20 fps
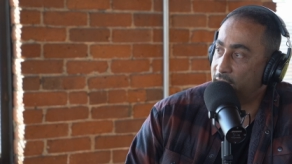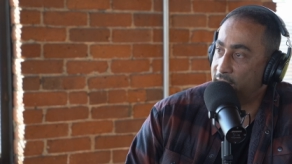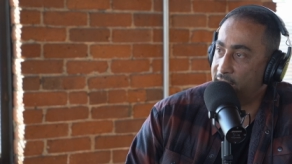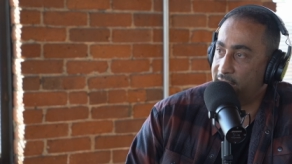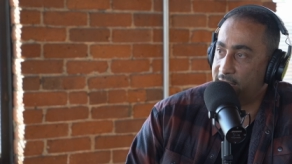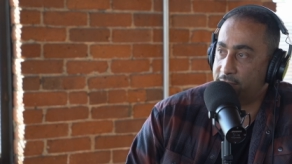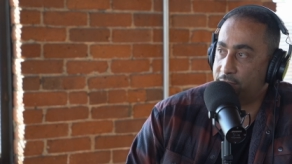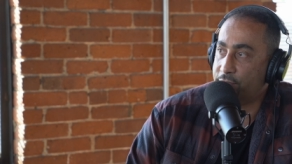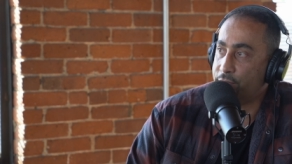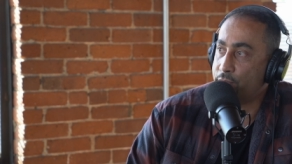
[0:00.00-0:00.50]
I
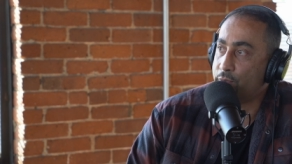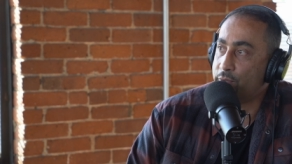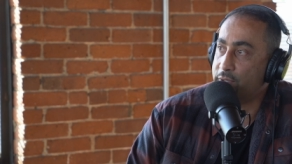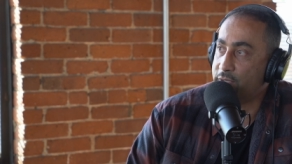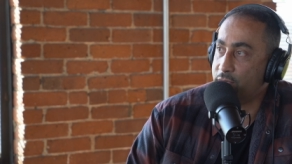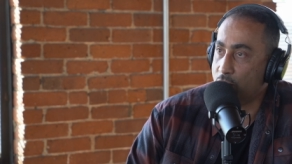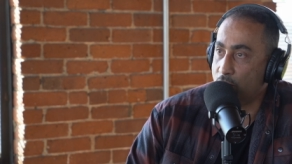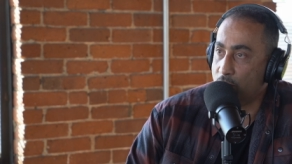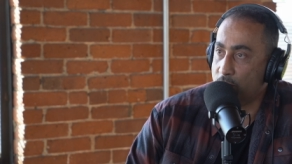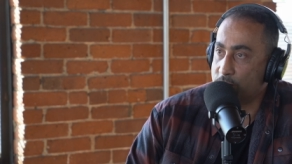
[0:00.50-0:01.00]
had
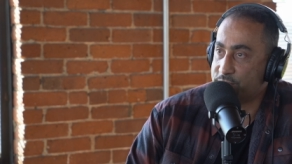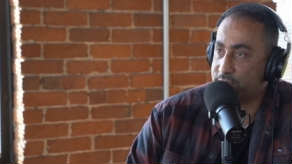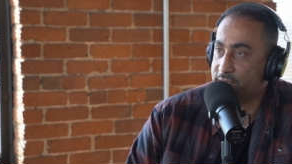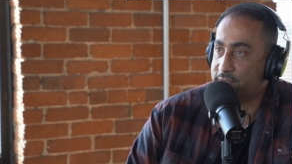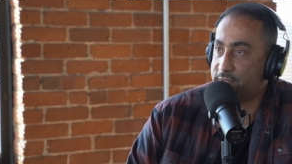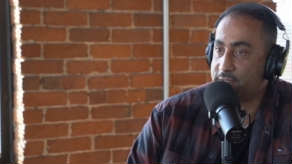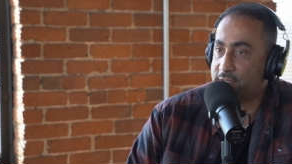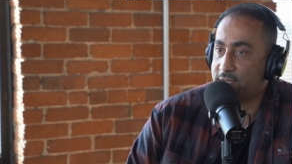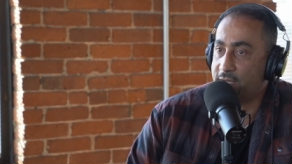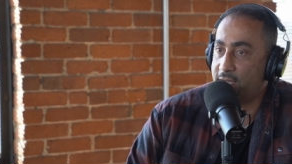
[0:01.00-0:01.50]
30 homes
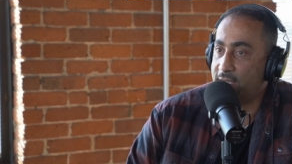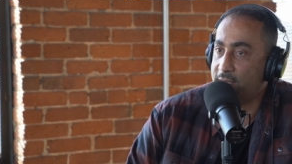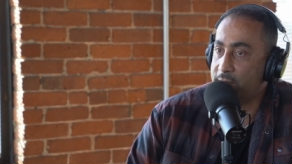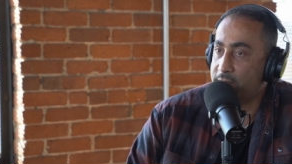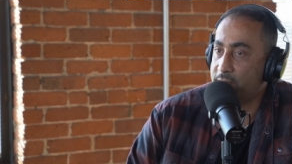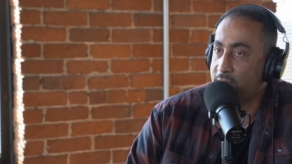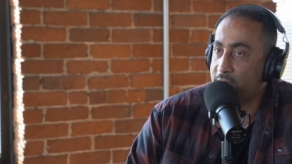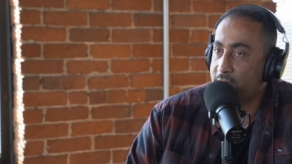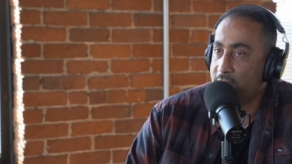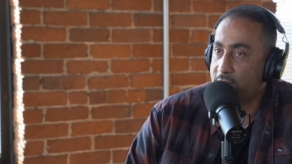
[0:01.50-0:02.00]
at the
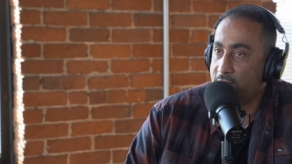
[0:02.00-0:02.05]
time.